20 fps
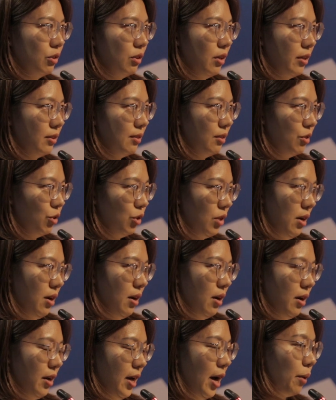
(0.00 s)
can share
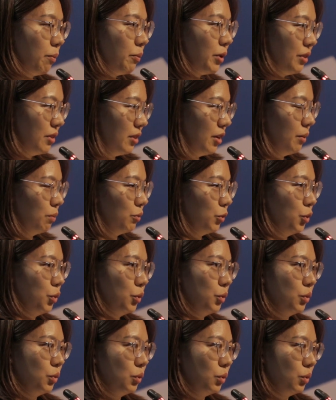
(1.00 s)
experience how it is done
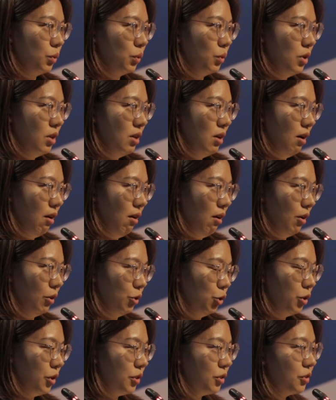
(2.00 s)
in Vietnam.
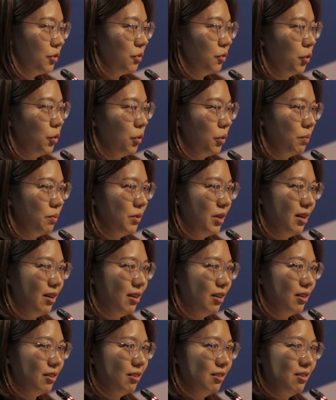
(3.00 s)
So uh,
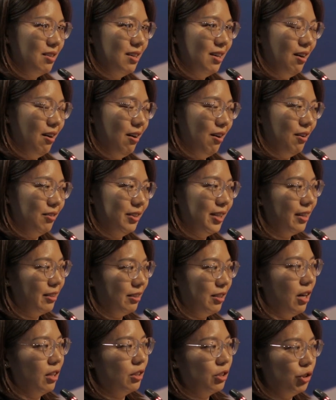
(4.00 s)
here we focus really
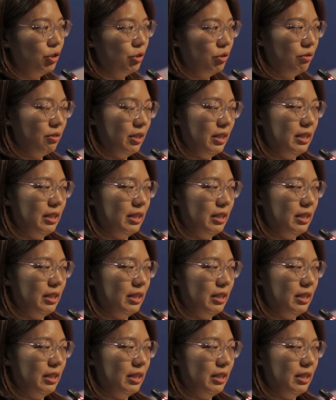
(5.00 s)
on the schools